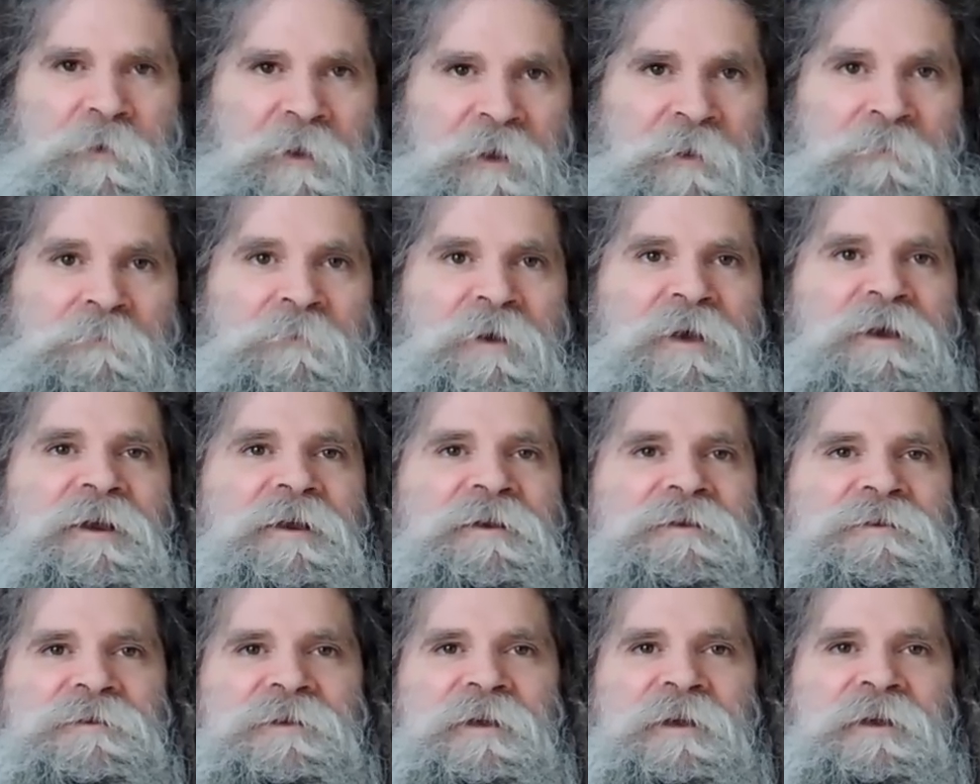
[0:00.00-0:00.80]
in
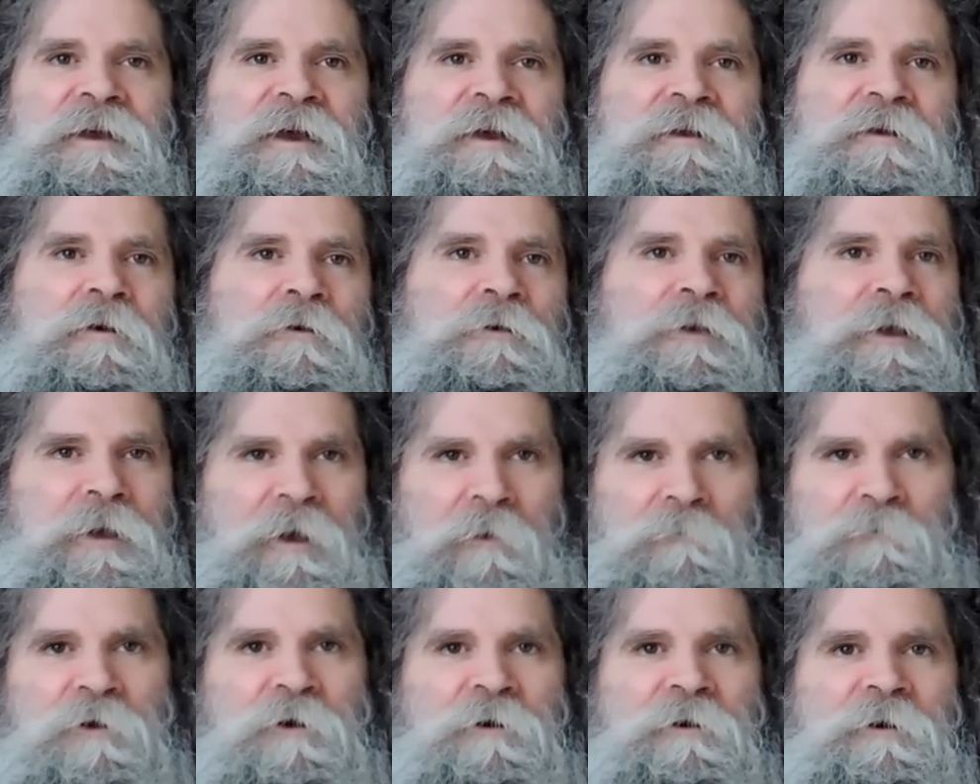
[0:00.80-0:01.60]
minutes they had,
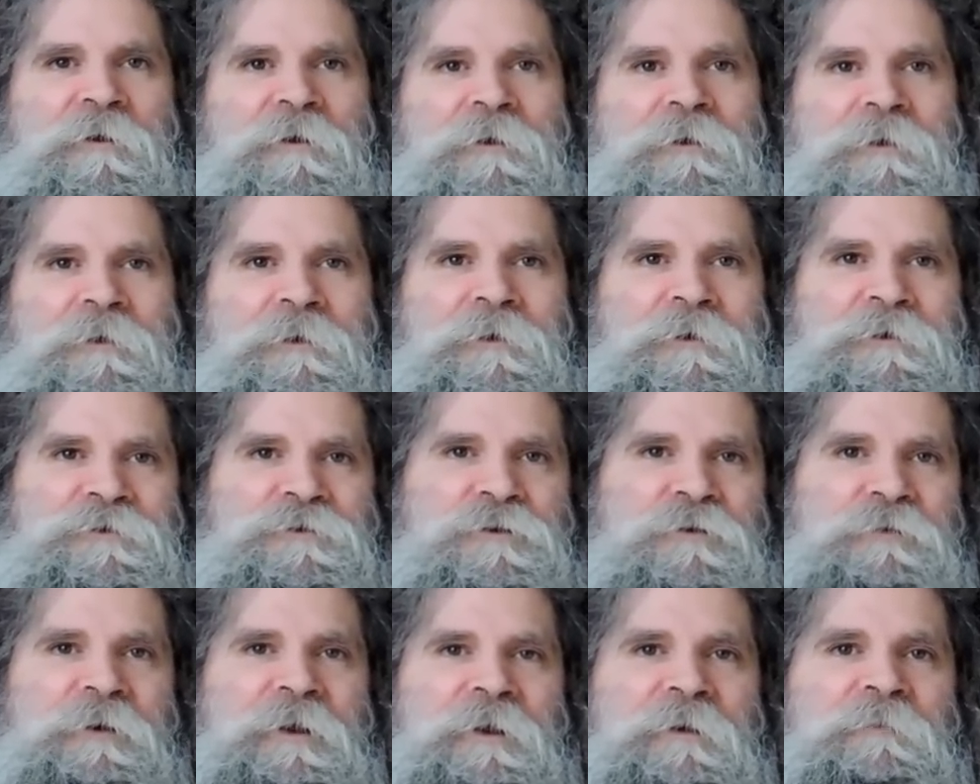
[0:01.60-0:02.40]
okay, I'm gonna
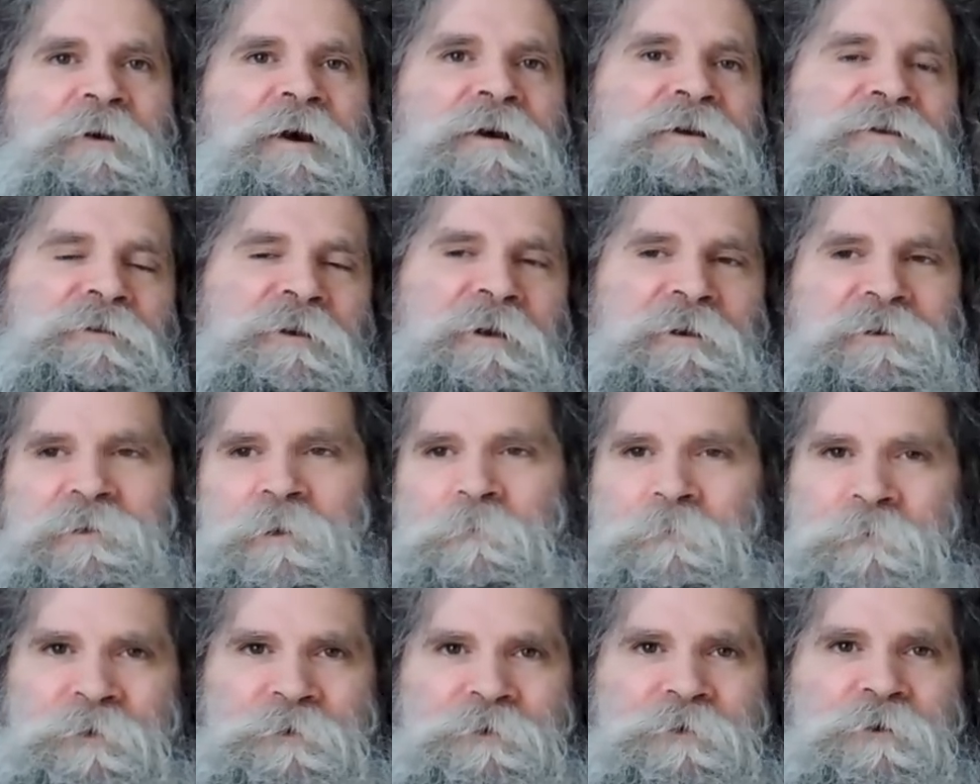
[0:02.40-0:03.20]
donate my dreads,
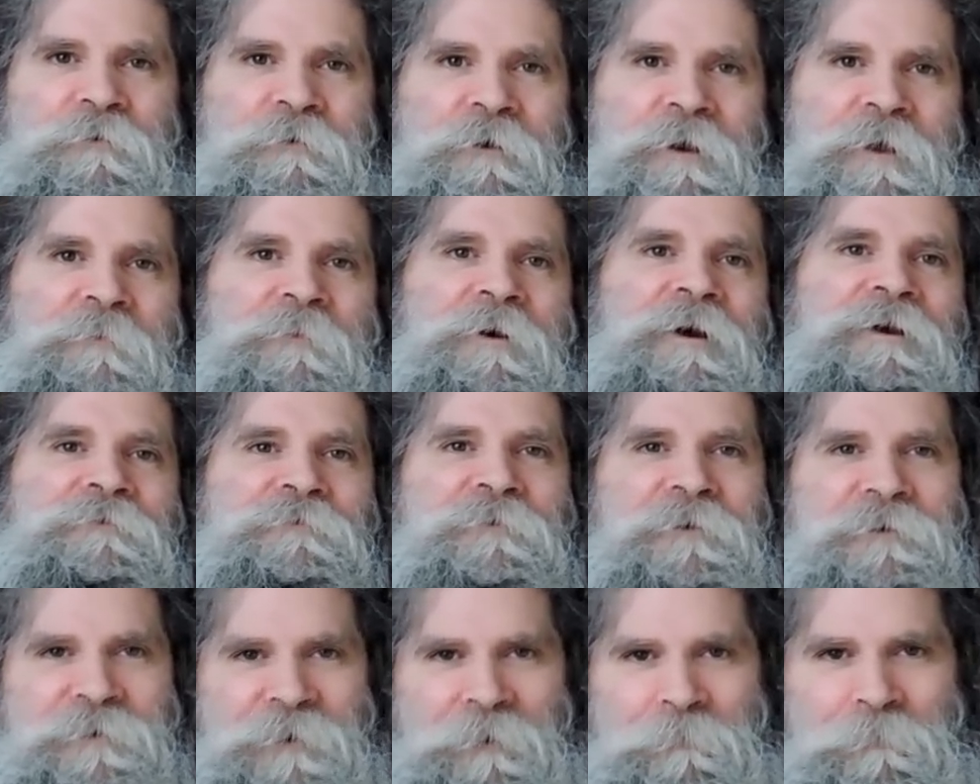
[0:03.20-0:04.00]
I'm gonna donate my
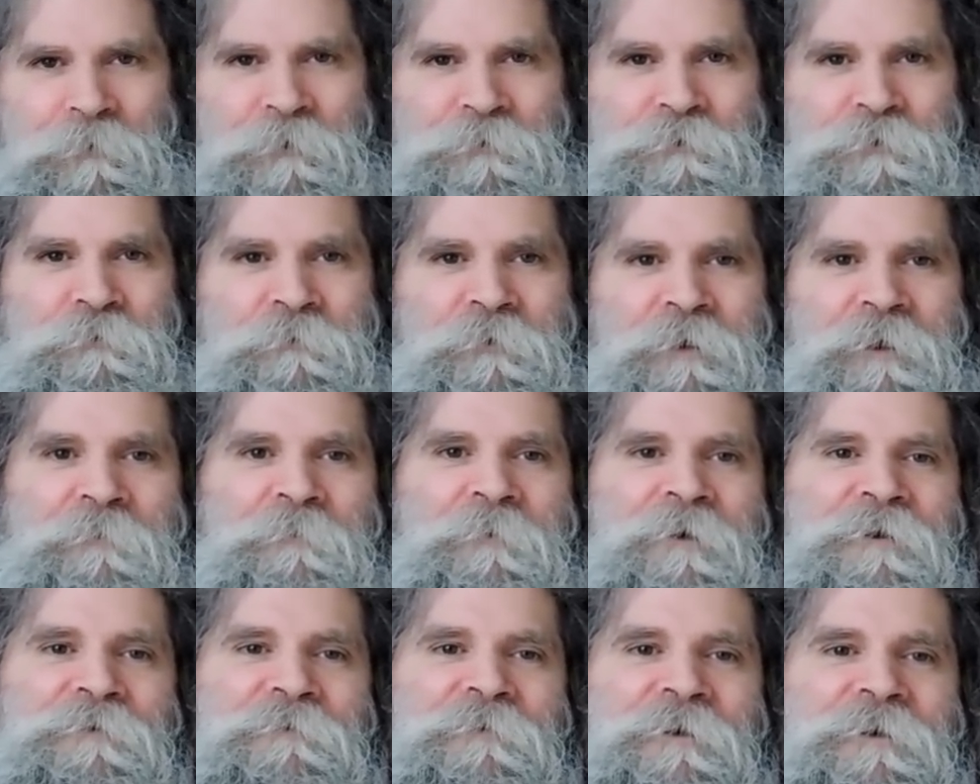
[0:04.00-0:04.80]
dreads, I'm gonna
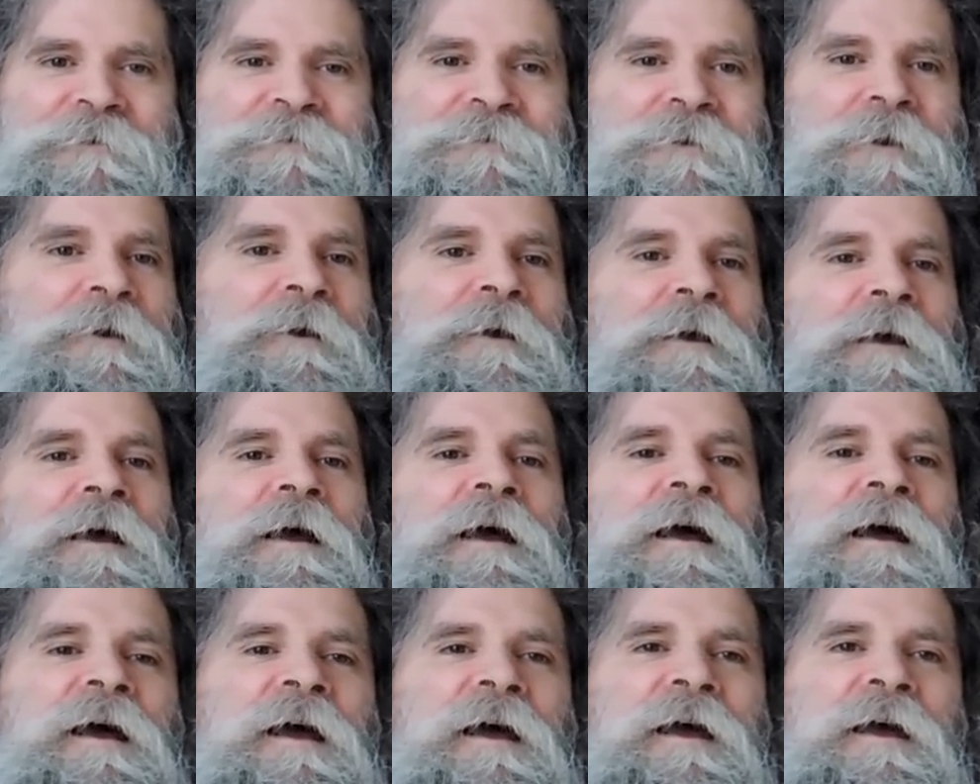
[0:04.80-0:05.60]
donate my dreads,
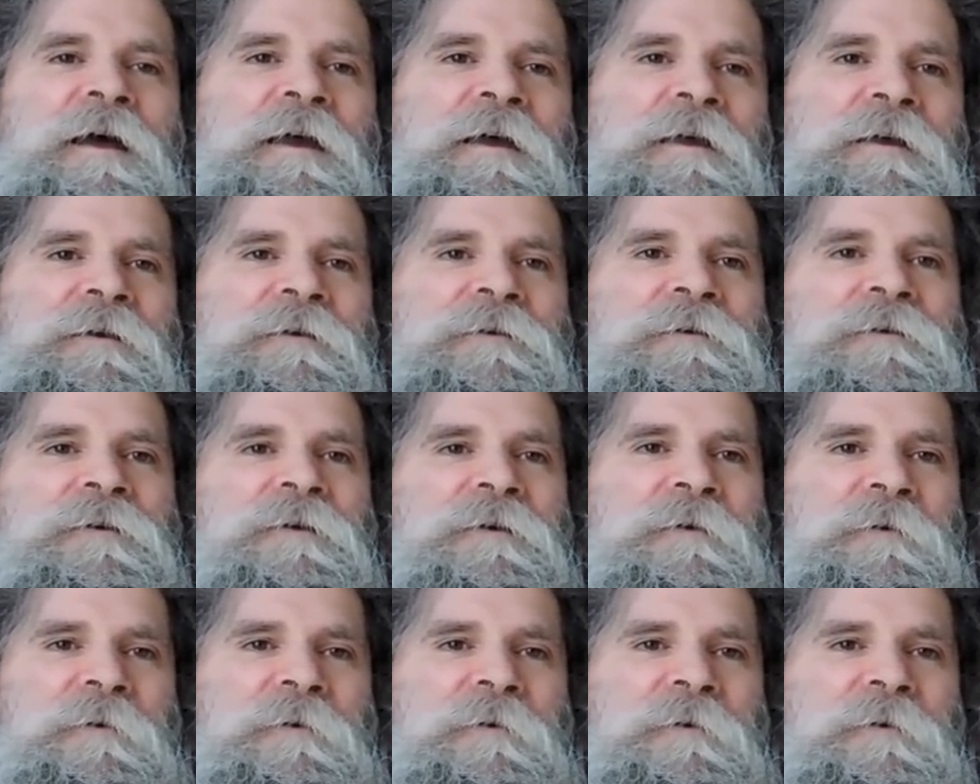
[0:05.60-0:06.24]
and